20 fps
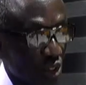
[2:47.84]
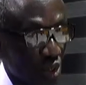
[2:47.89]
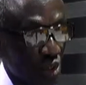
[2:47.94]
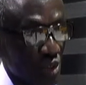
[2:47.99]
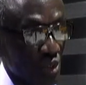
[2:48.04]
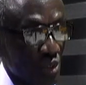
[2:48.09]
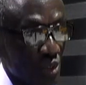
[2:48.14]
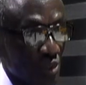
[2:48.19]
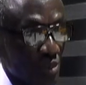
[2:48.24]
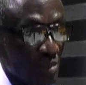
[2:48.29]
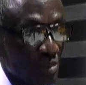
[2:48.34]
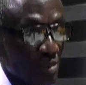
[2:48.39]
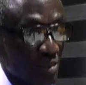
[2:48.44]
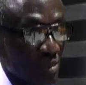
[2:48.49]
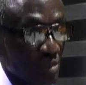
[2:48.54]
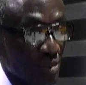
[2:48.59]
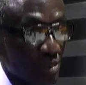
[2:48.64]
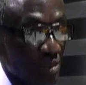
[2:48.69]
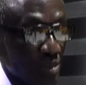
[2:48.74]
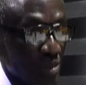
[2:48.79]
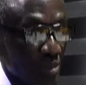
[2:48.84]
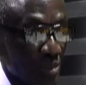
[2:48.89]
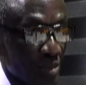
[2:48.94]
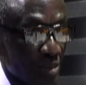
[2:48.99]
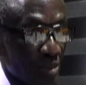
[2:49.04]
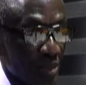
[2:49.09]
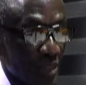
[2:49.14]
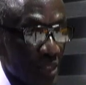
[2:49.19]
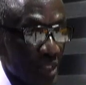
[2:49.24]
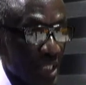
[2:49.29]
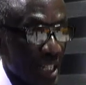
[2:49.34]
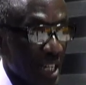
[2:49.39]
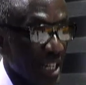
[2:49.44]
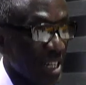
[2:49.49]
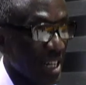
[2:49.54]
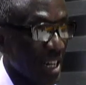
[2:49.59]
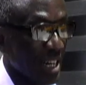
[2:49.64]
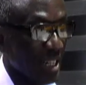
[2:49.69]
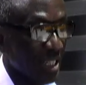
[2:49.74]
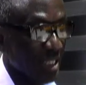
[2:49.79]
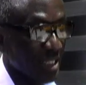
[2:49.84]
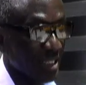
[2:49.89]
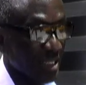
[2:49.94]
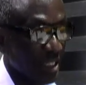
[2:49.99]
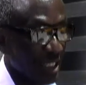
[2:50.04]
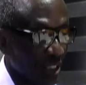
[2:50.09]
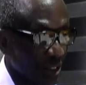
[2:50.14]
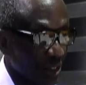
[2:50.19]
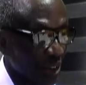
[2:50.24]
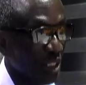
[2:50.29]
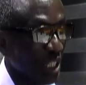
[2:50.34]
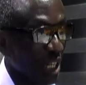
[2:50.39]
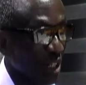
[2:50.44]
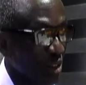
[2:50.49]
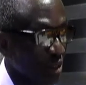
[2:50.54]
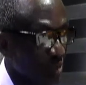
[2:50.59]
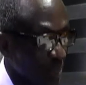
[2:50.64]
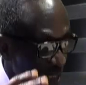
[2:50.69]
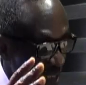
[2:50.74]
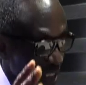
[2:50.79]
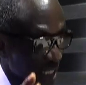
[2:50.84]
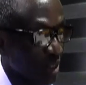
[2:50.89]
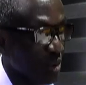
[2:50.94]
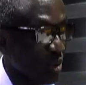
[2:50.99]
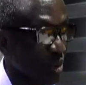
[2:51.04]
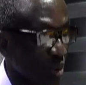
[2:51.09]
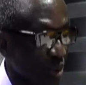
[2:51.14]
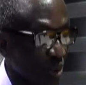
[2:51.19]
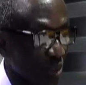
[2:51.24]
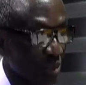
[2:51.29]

so na at creator no pese ekwa